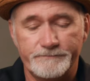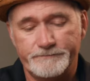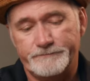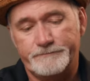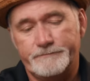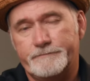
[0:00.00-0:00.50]

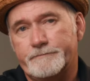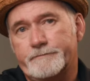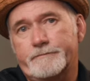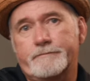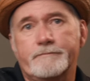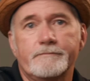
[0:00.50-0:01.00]

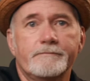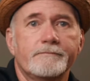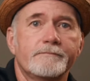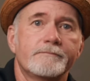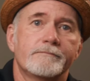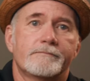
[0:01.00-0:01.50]

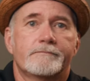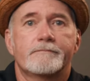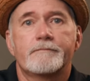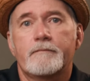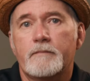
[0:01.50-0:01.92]
(silence)